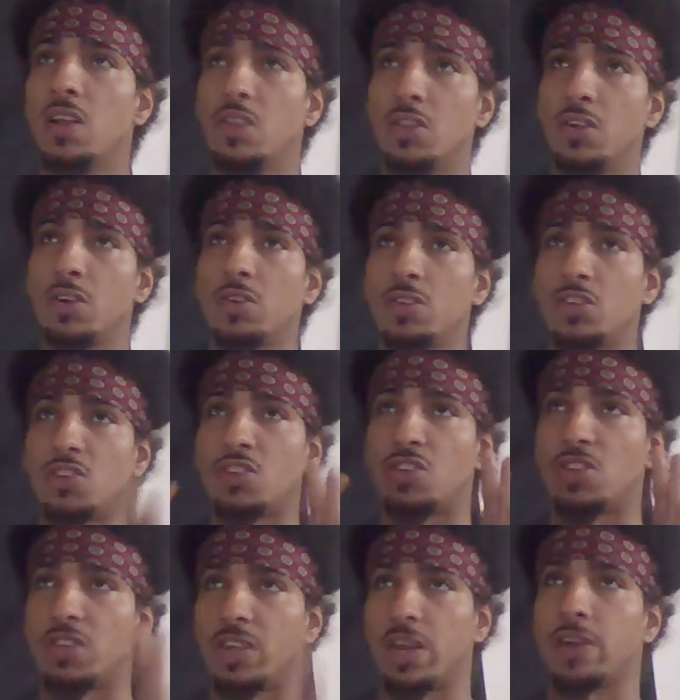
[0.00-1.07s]
literally just
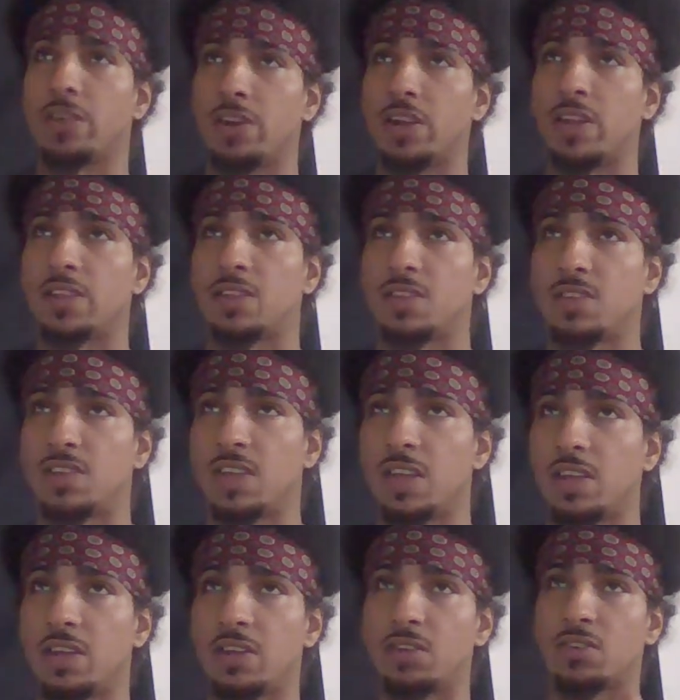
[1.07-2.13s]
staring at the
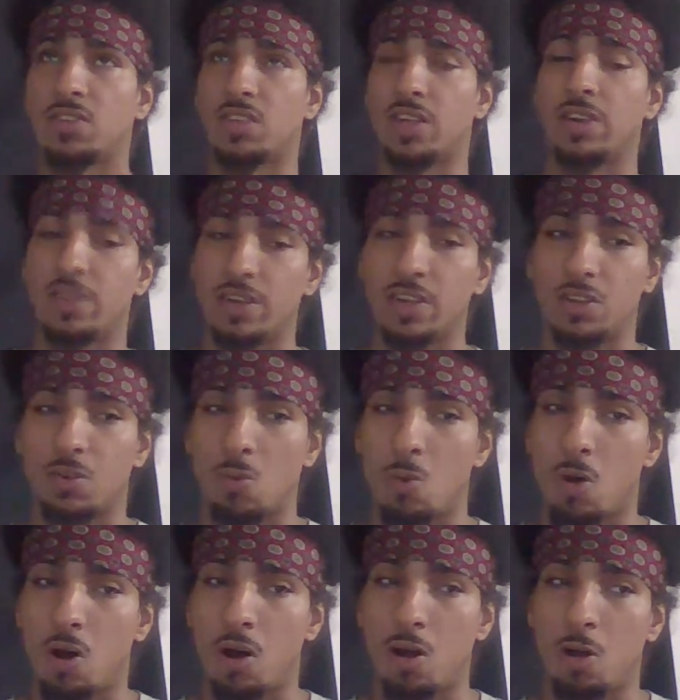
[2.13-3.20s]
ceiling or staring at the
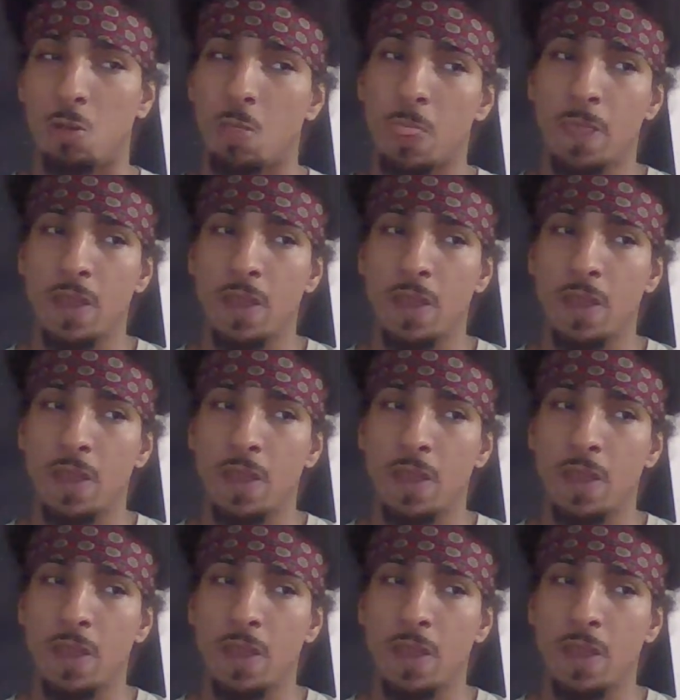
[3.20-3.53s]
wall